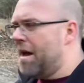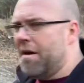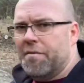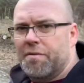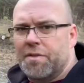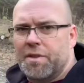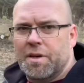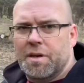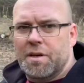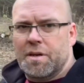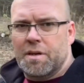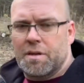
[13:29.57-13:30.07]

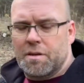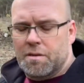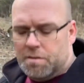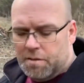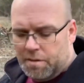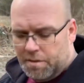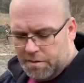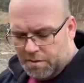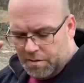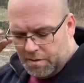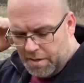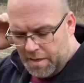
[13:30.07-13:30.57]
the
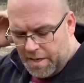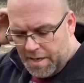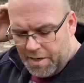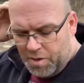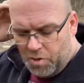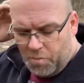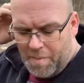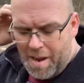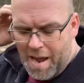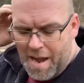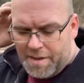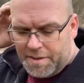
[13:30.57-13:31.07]

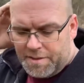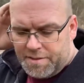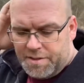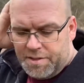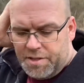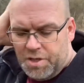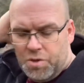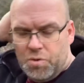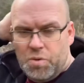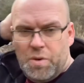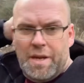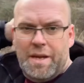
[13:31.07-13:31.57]
Eagle Mike
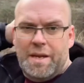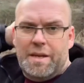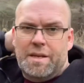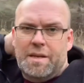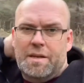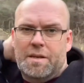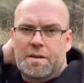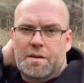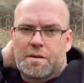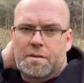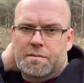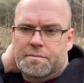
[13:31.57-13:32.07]

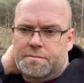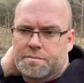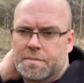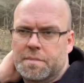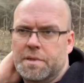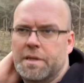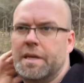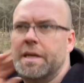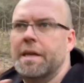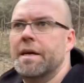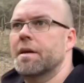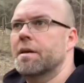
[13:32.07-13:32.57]
doohickey
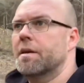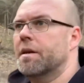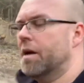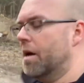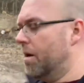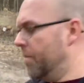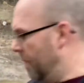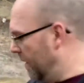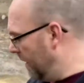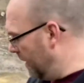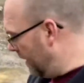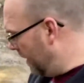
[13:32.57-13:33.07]
kit
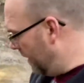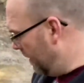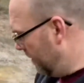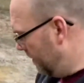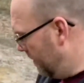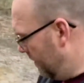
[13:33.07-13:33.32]
coming in.